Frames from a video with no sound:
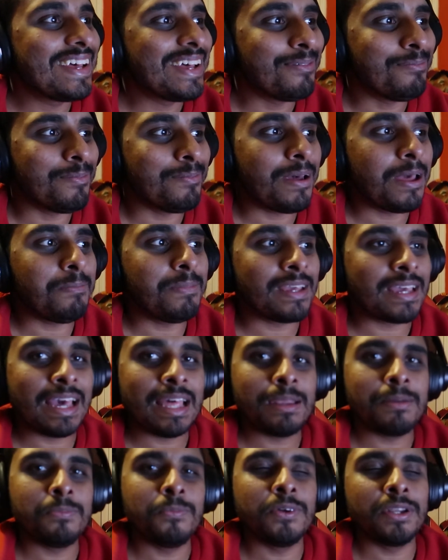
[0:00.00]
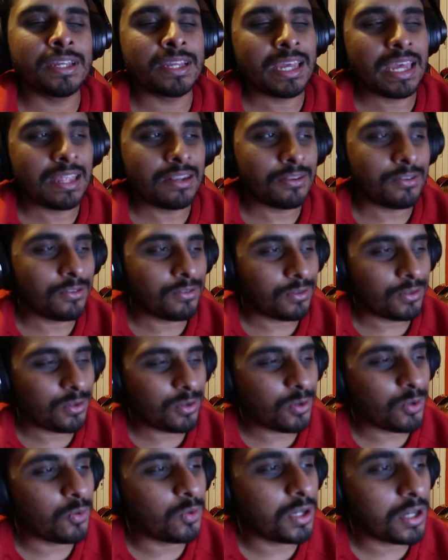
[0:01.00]
Maybe Caleb win
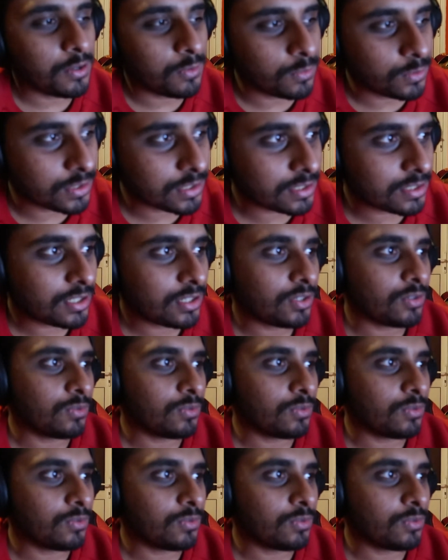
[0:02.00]
again, who knows.